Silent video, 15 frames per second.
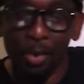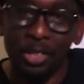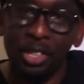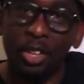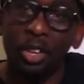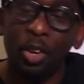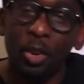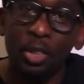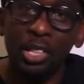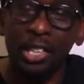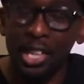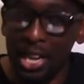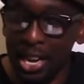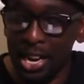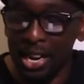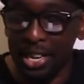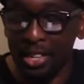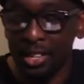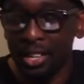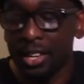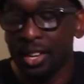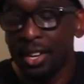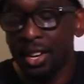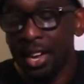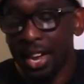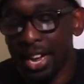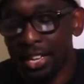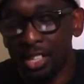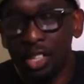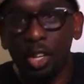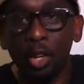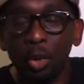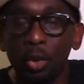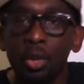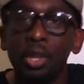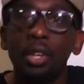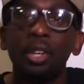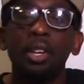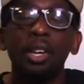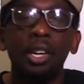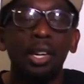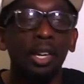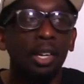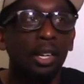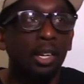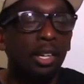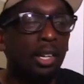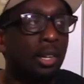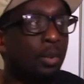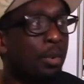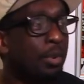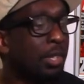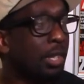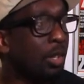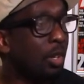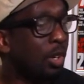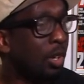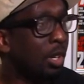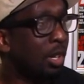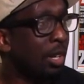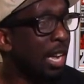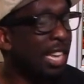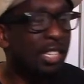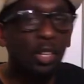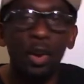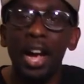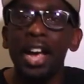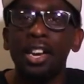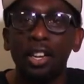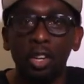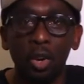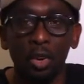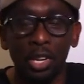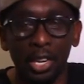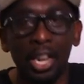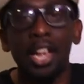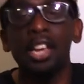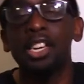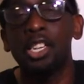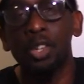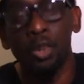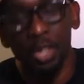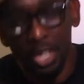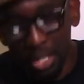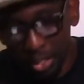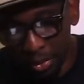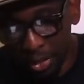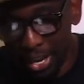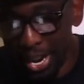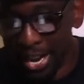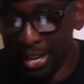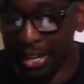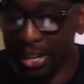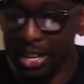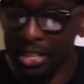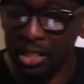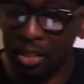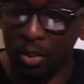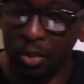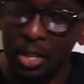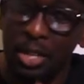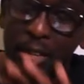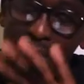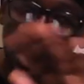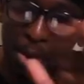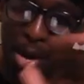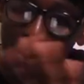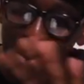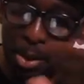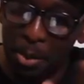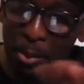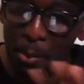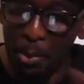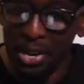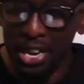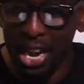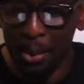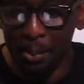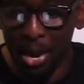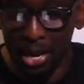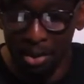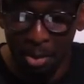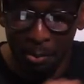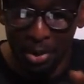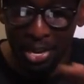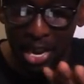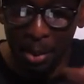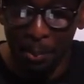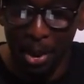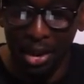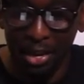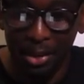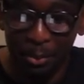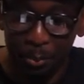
was a clothing line. Esco, uh, uh, what was it called? Esco had a clothing line too. So they had a Clesto. Let me let me bring that back. Let me bring that back.